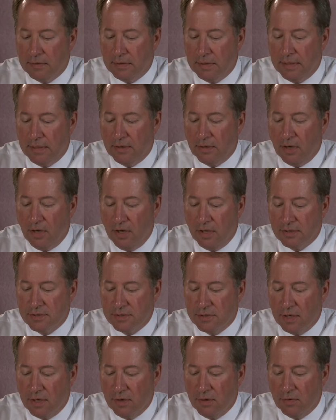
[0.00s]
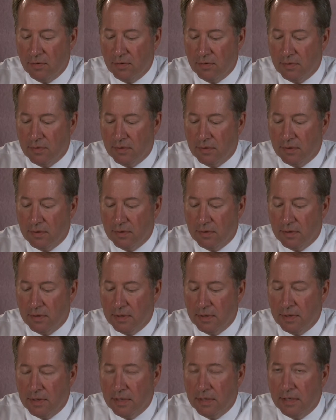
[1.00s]
and also
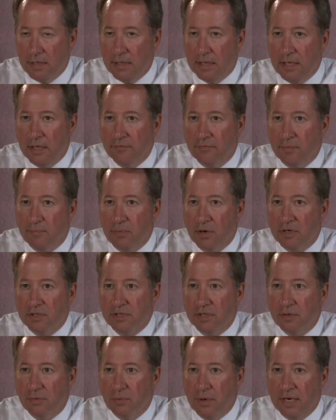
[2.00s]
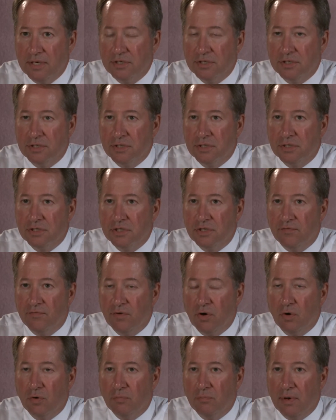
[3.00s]
if a person registers to
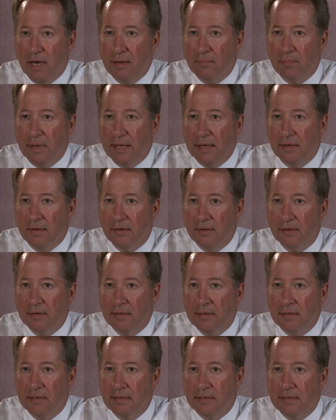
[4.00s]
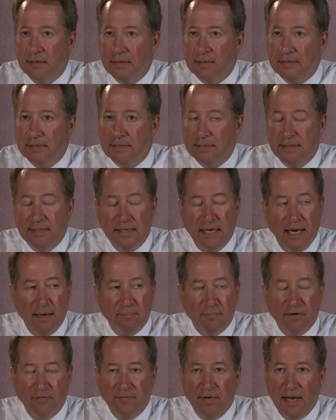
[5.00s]
vote by mail, did
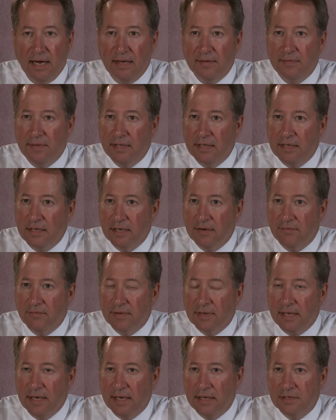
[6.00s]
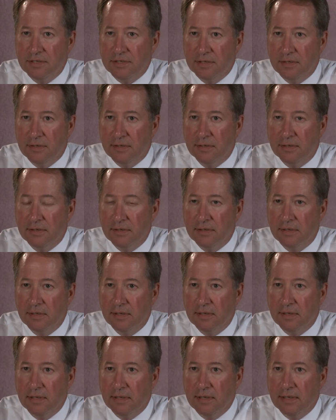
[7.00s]
not provide the identification,
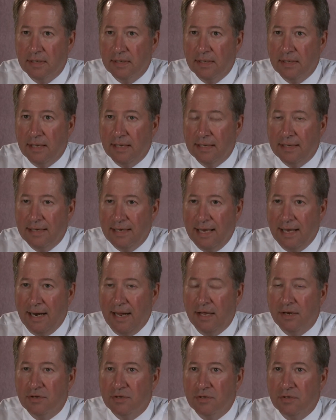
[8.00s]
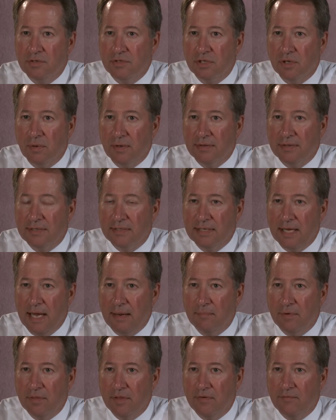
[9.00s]
cannot do so at the
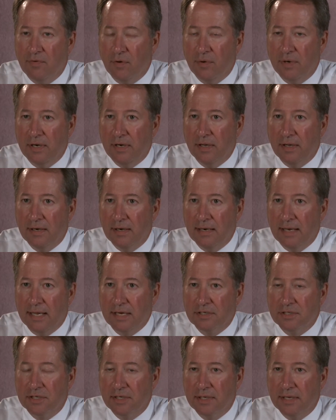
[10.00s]
time of their voting on election